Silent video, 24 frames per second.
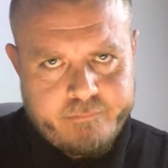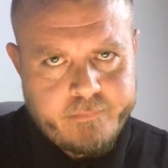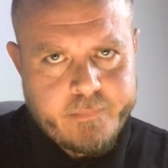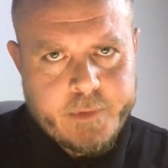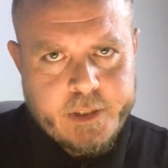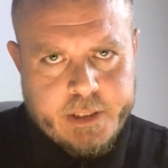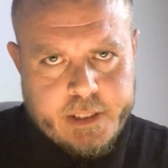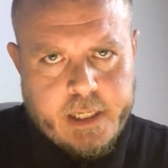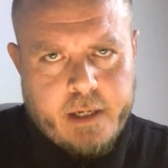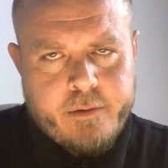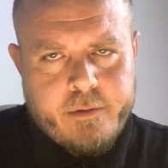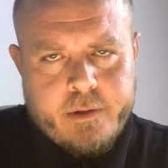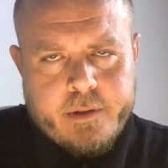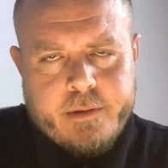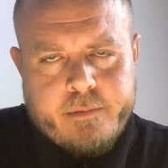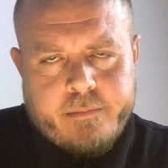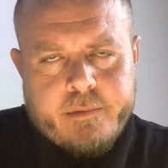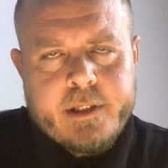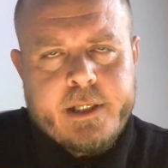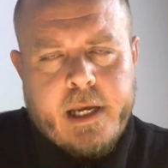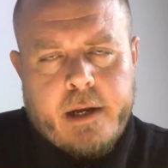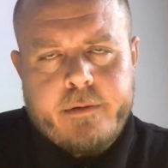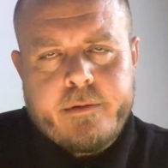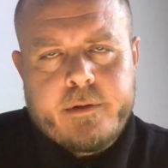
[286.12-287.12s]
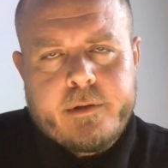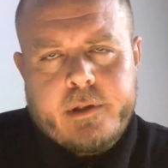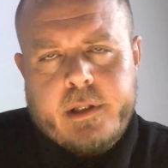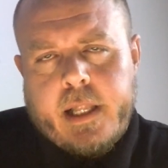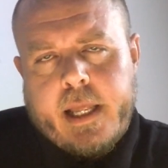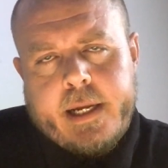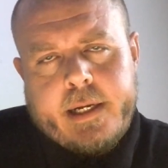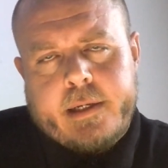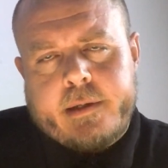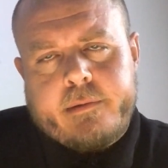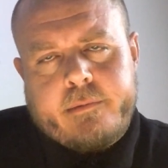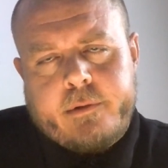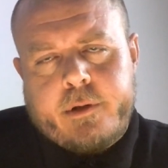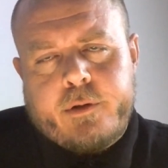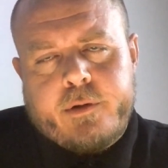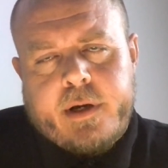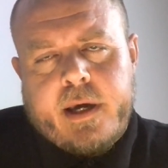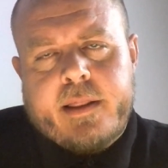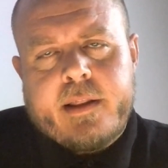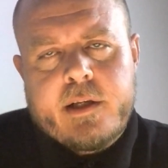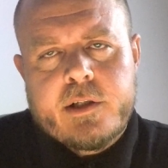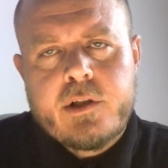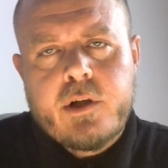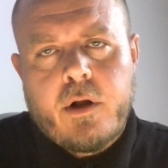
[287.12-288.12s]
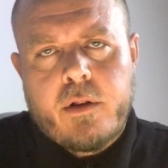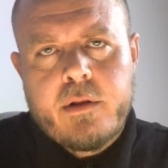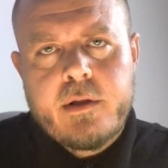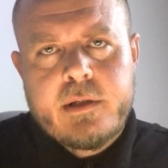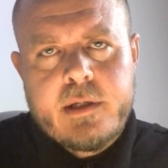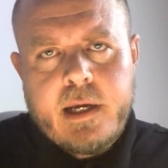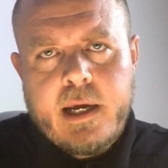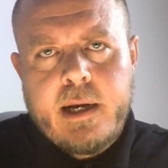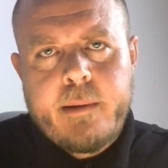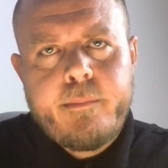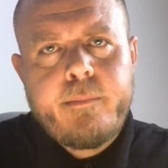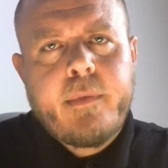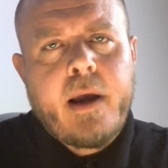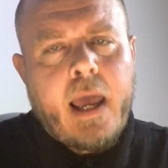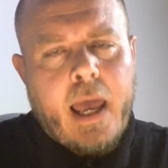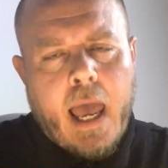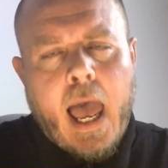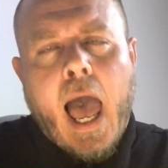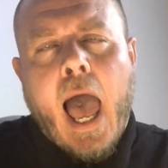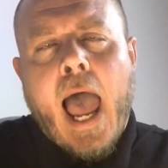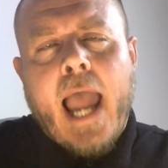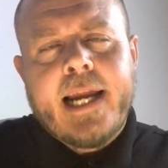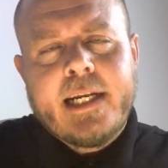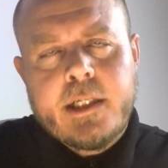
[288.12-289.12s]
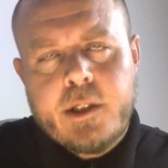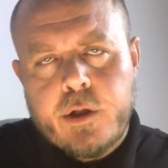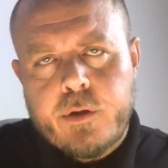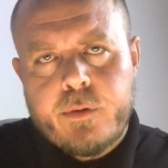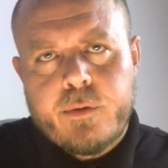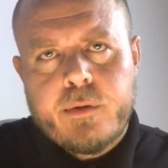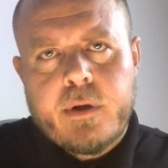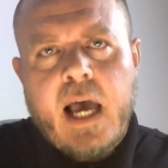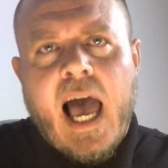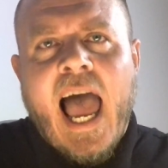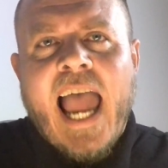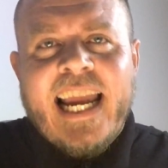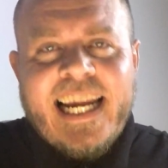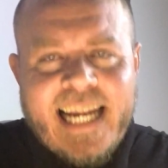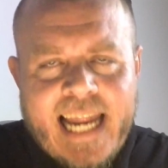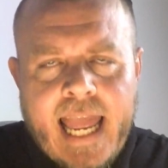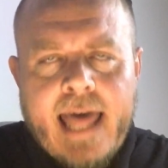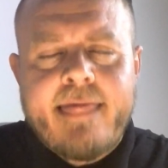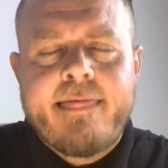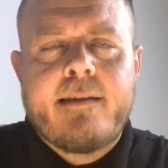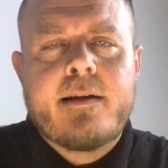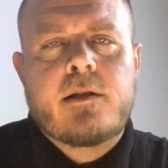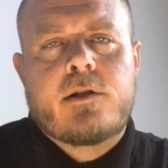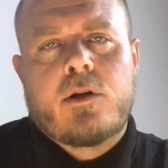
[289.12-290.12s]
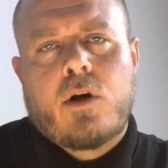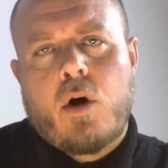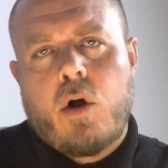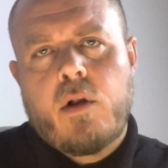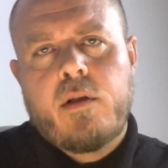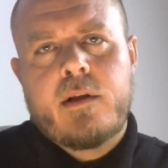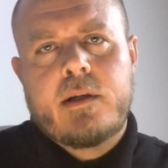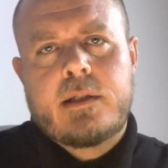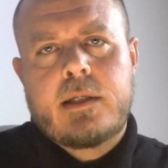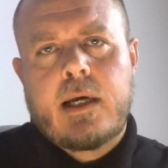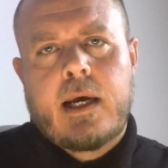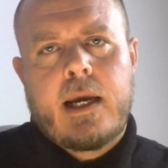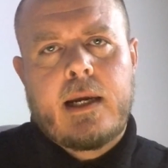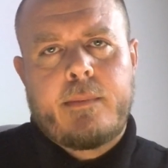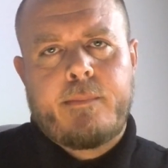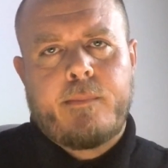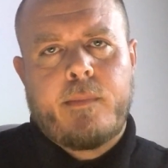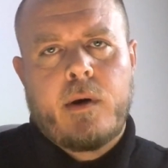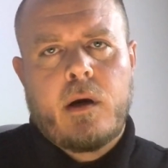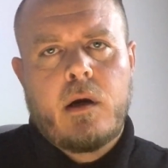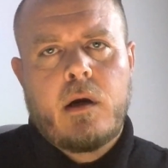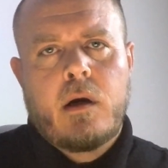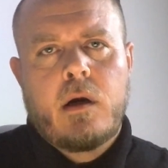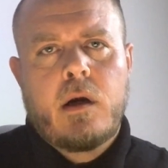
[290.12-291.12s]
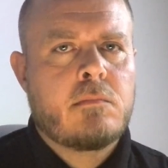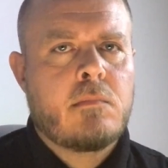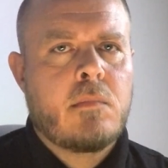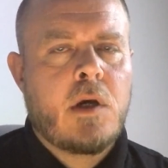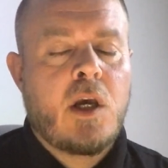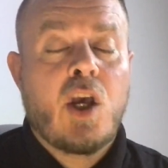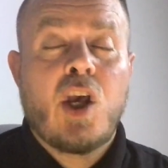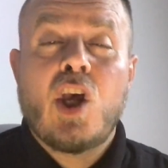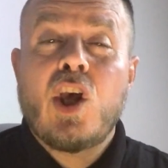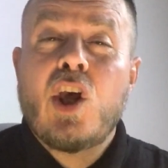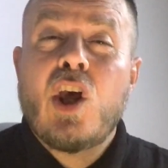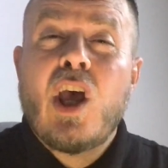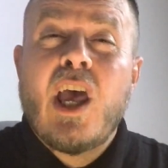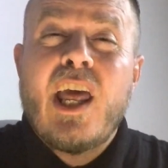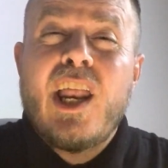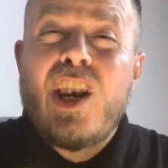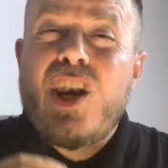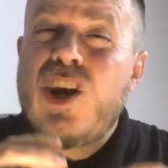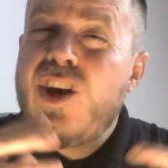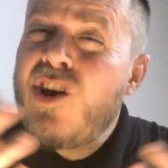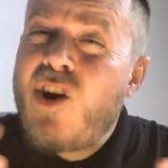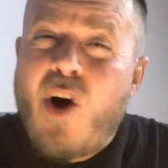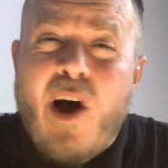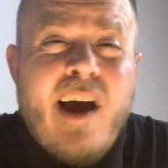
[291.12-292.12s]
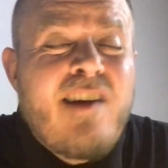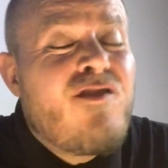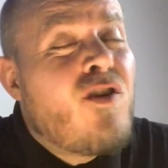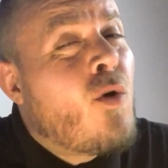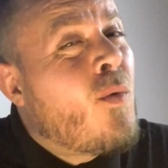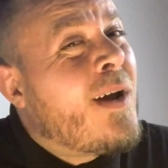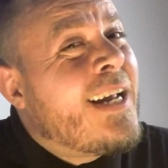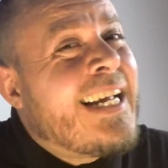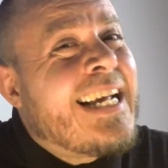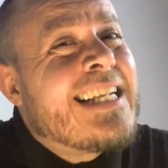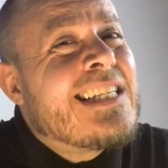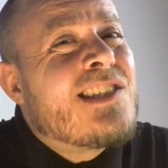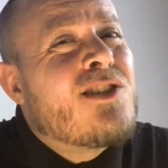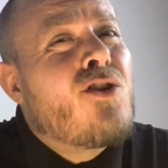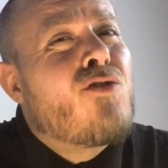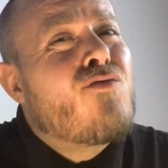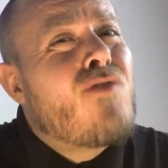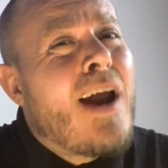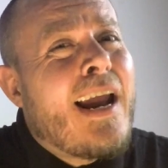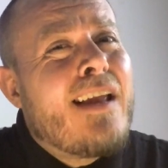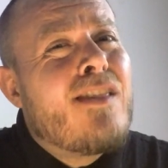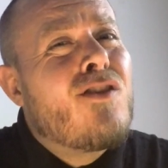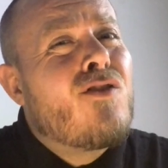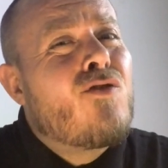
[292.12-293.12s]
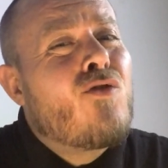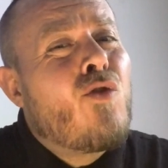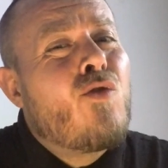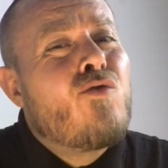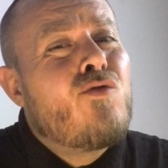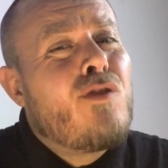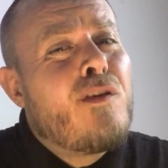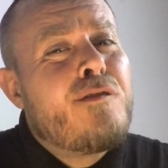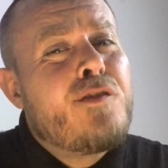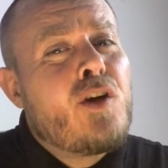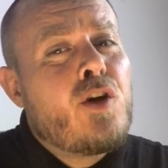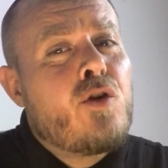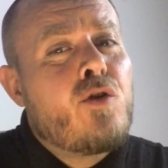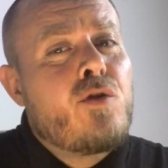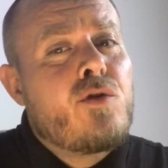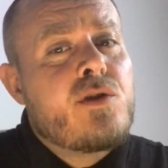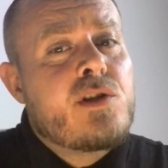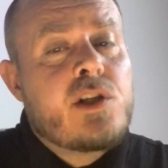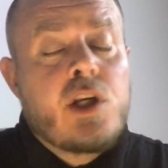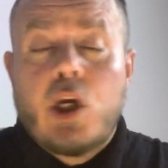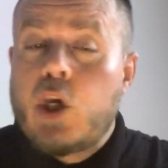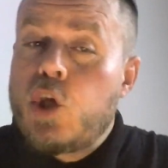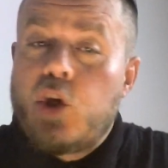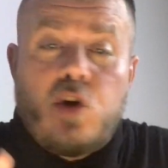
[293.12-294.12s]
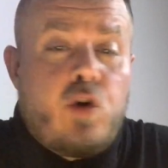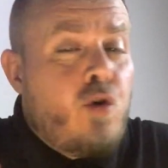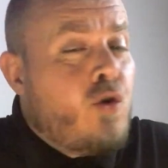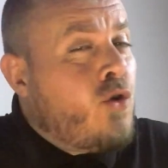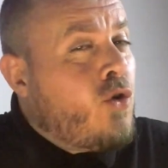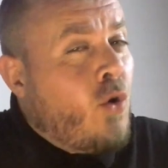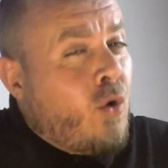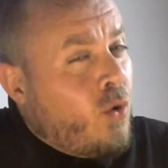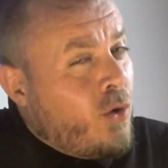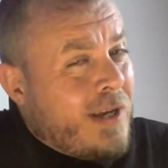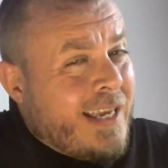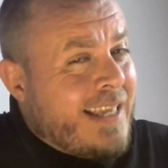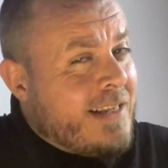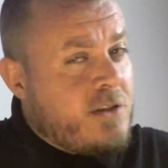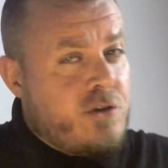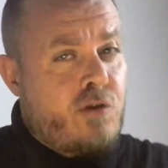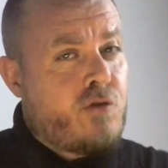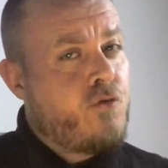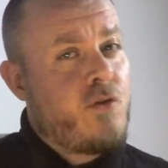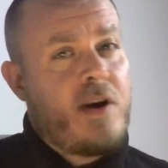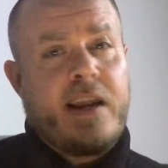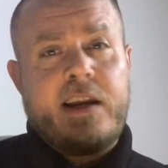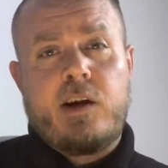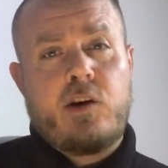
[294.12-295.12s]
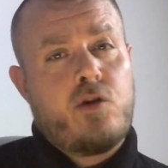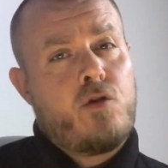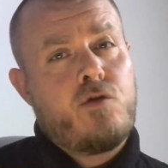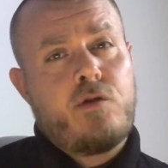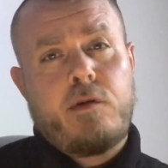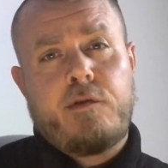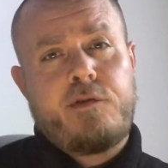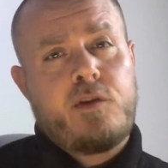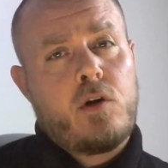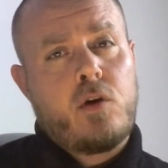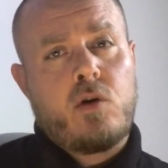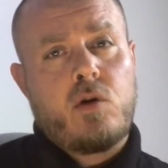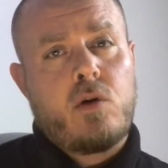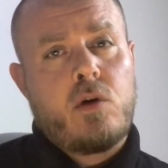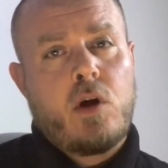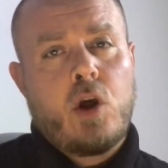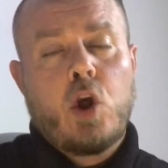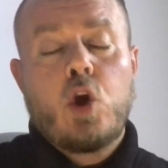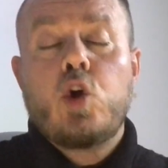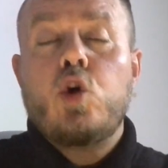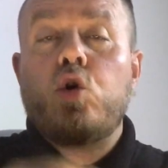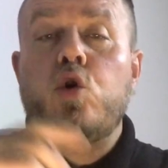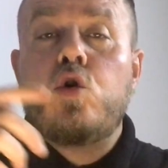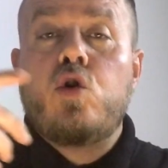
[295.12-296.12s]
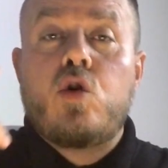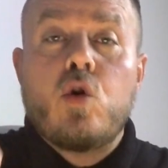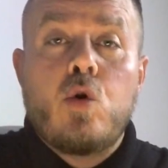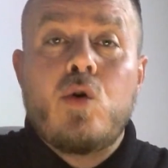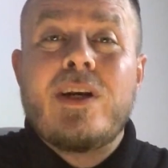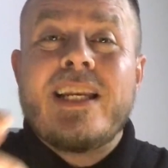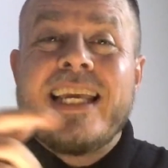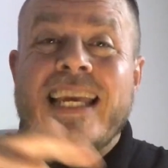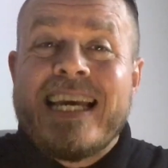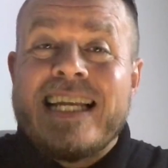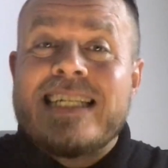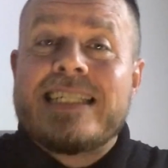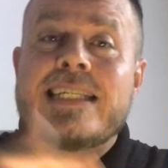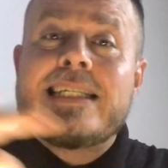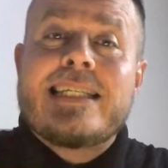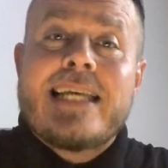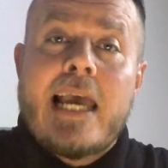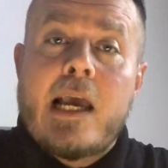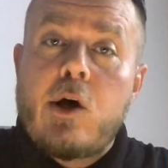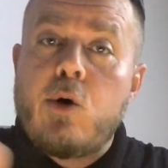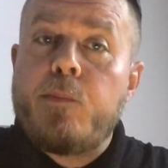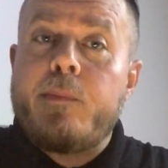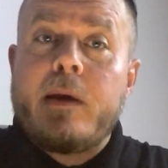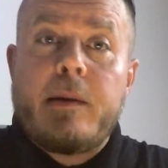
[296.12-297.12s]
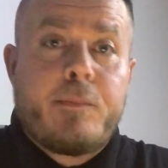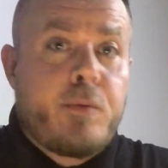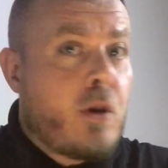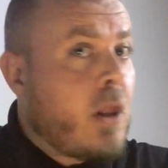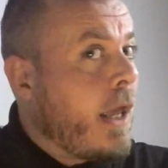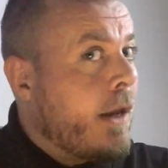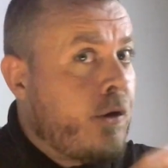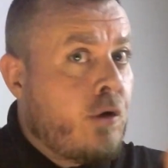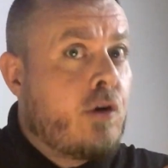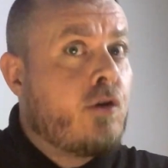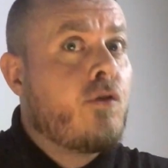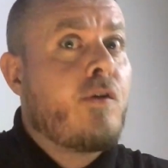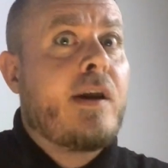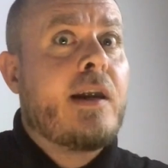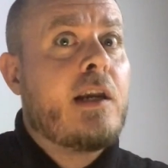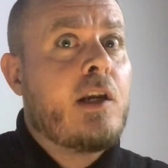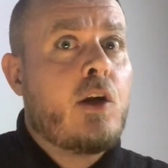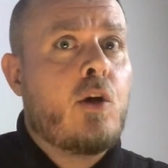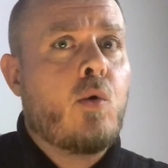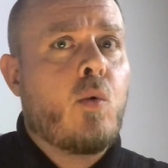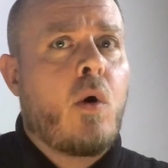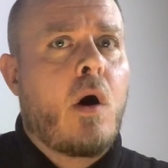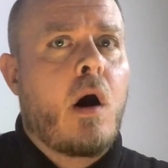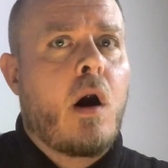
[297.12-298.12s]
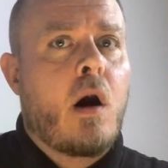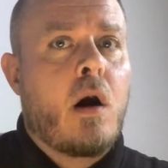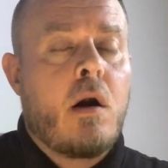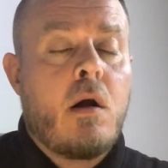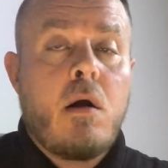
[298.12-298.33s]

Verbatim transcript: Sounds sounds like you get this all the time. I do. I get this all the time. Not everyone gets to write their own reviews. You don't get to write your review. You don't get to tell people how great you are.